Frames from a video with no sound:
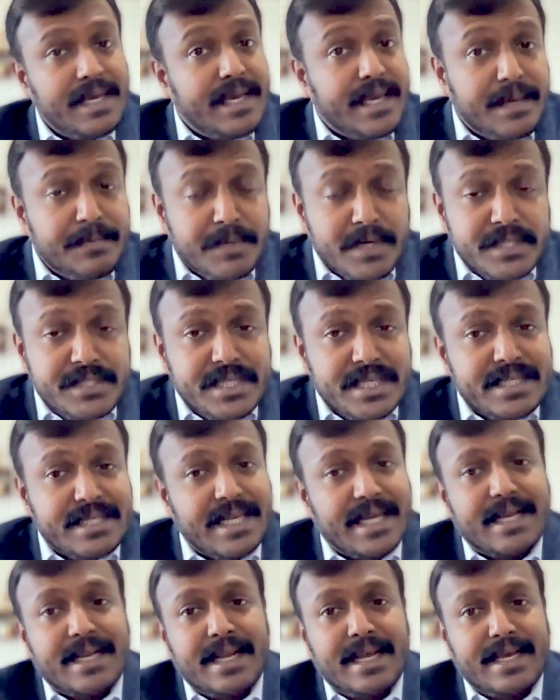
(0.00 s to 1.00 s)
Emerging
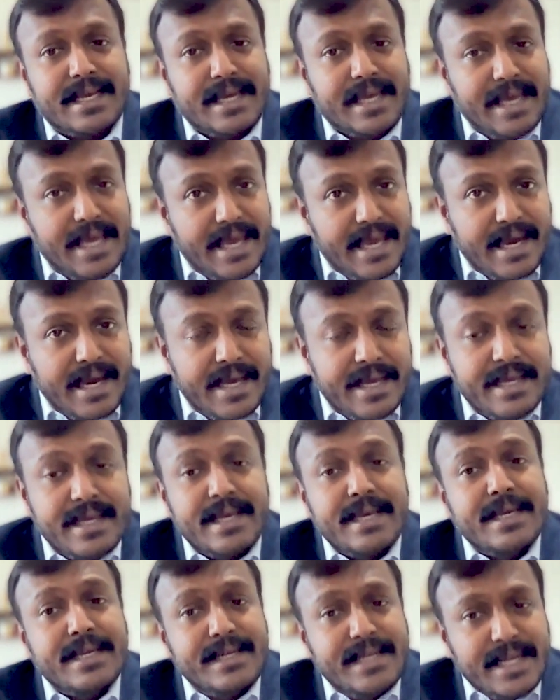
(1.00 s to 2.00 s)
tech like
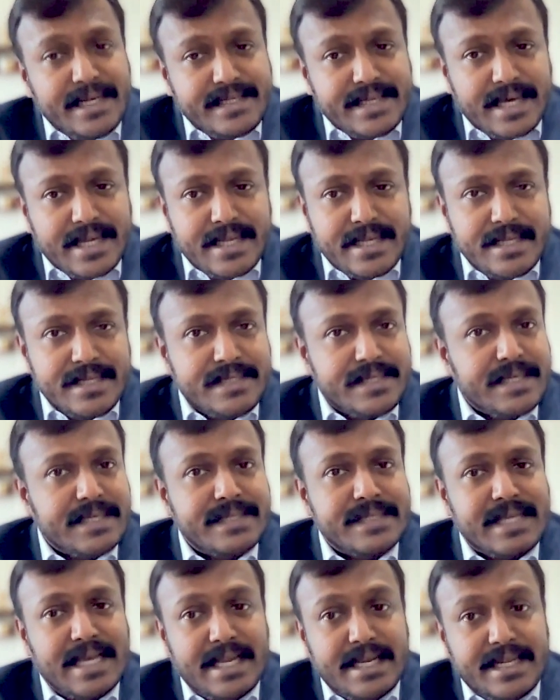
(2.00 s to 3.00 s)
AI, data
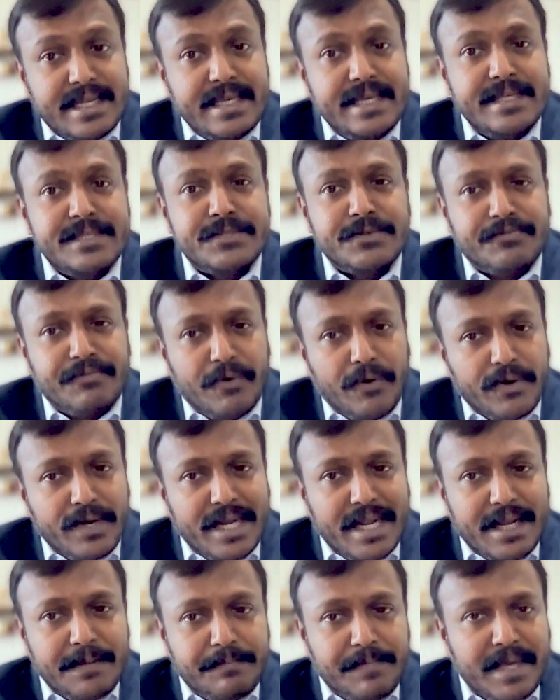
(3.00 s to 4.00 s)
analytics, and ease of
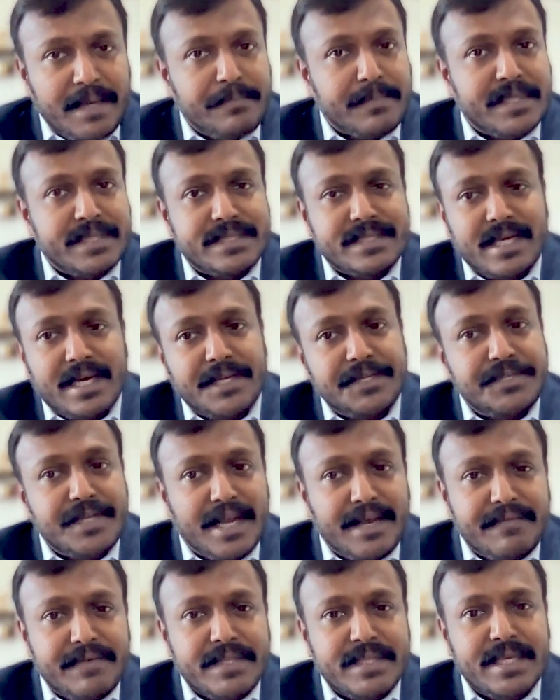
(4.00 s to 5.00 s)
online payments are
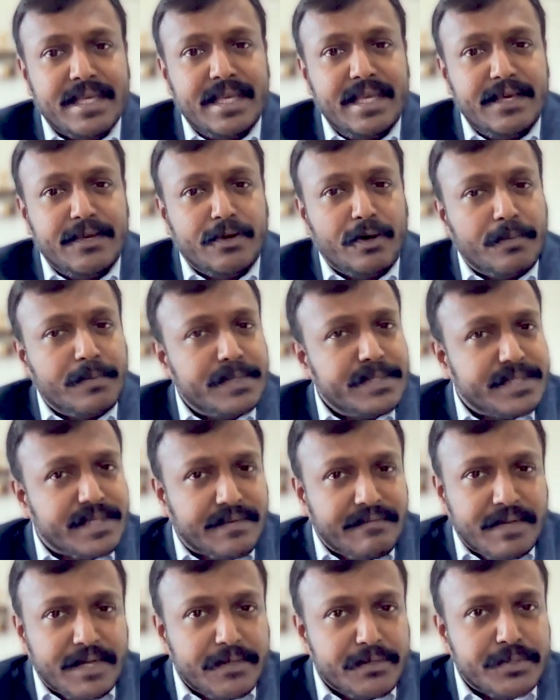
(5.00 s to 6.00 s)
driving the e-commerce
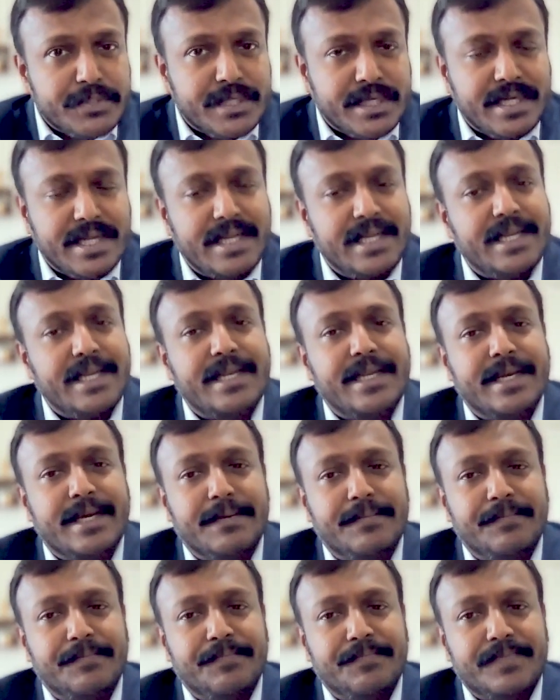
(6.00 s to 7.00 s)
revolution in India.
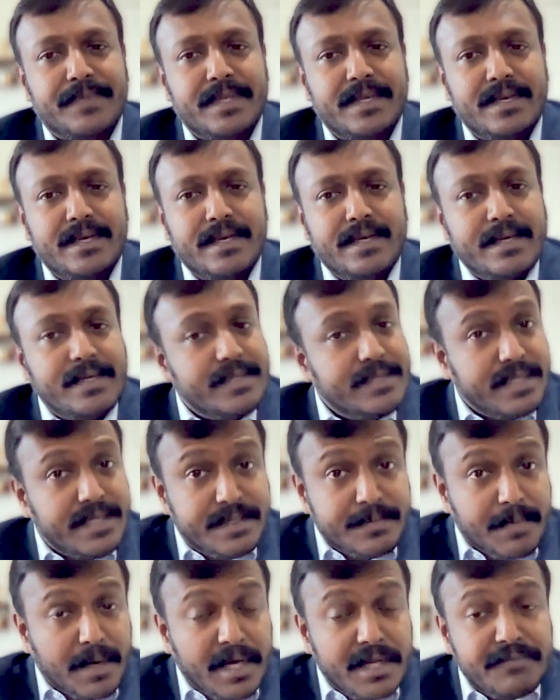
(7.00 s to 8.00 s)
The
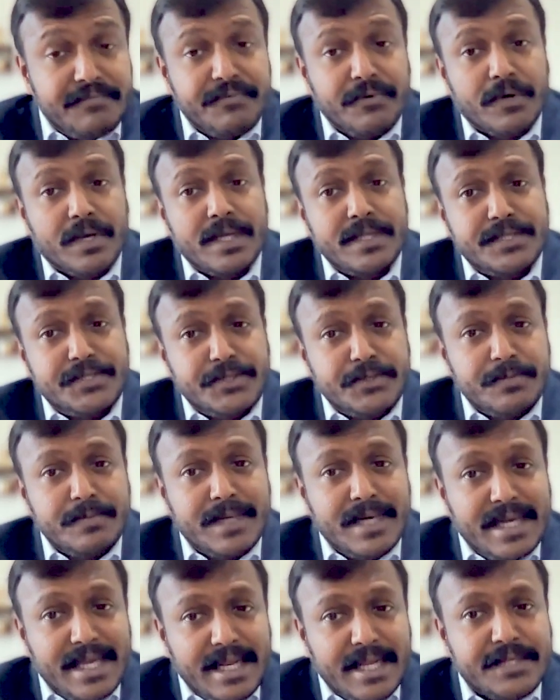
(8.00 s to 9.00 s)
demand for
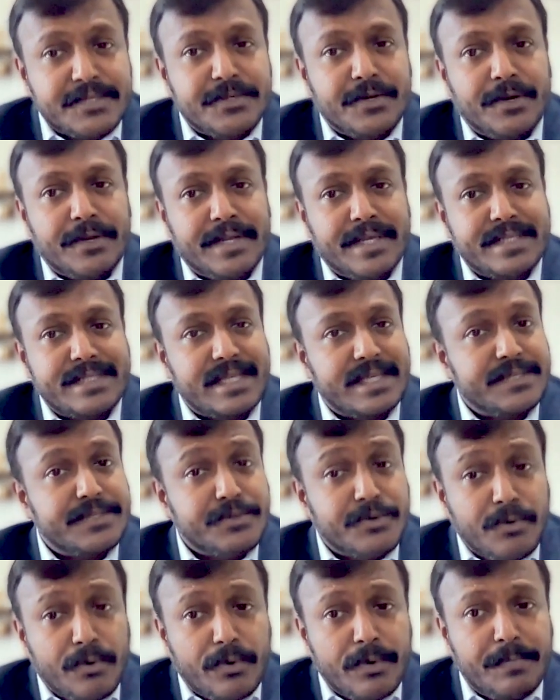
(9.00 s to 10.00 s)
consumer electronics
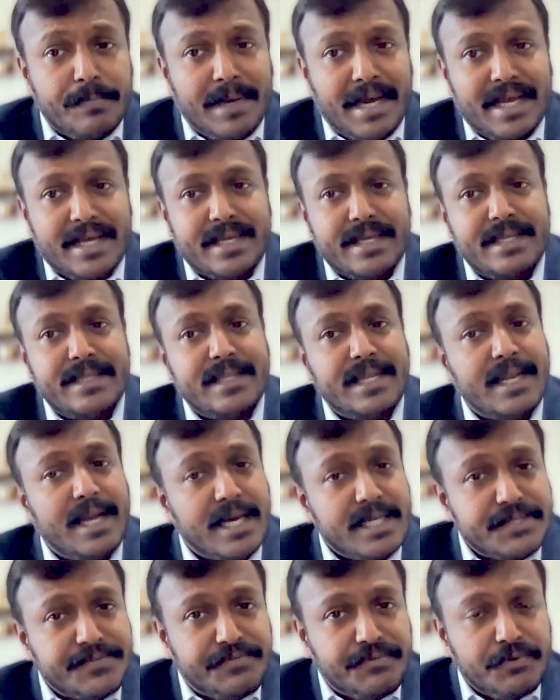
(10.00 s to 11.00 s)
has roared back in the
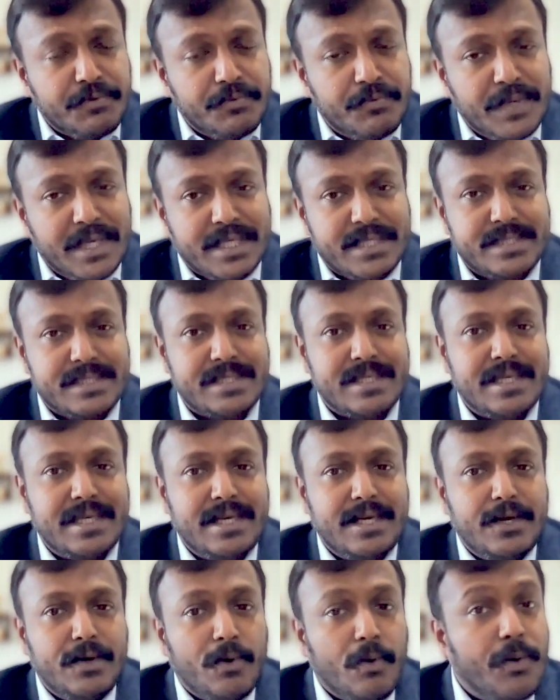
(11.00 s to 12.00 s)
last few weeks,
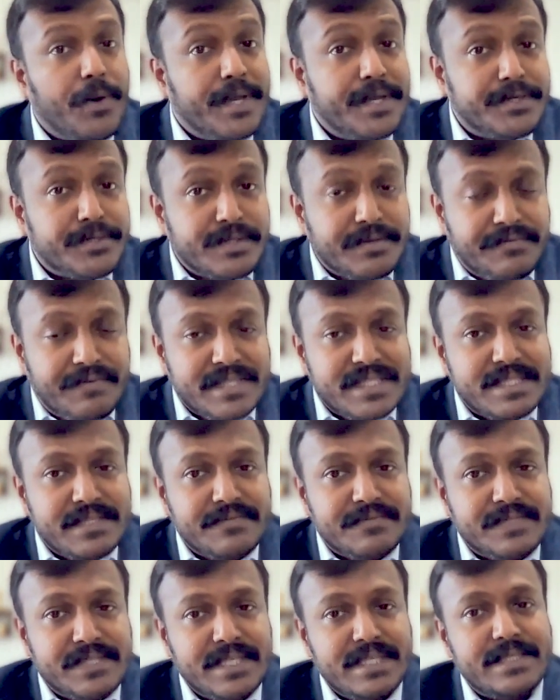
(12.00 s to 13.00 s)
owing to the
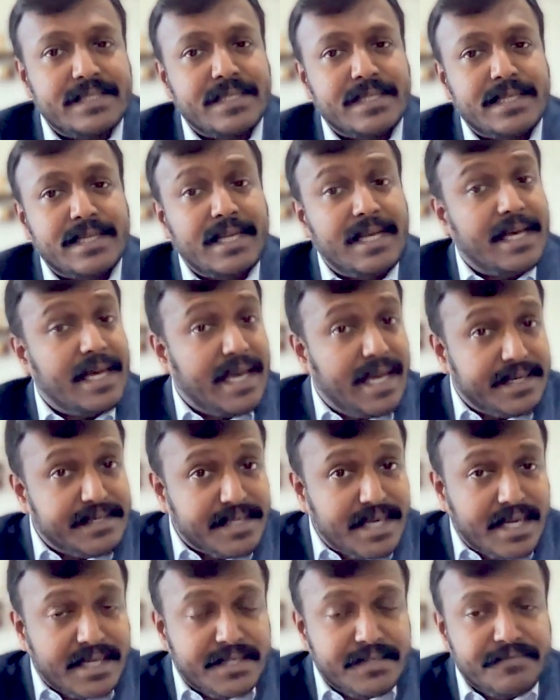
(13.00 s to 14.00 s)
festive season,
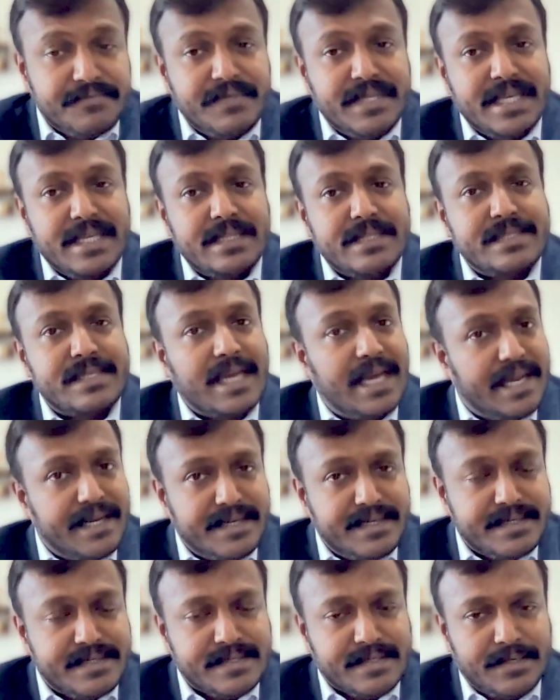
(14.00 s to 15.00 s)
attractive deals,
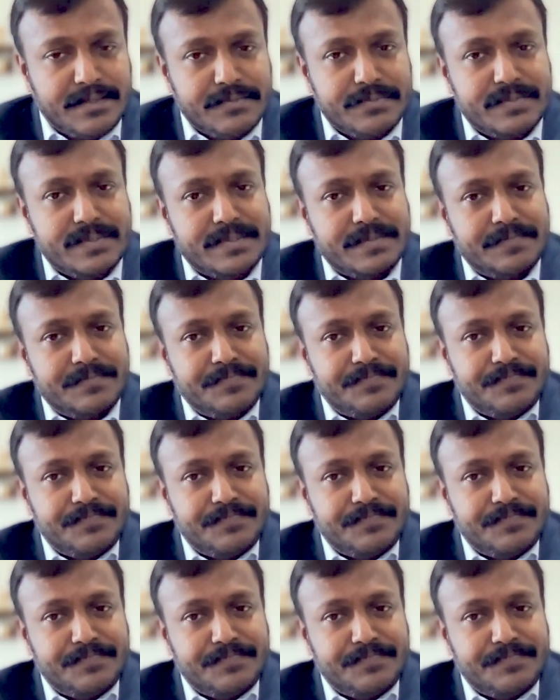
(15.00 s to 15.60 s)
and discounts.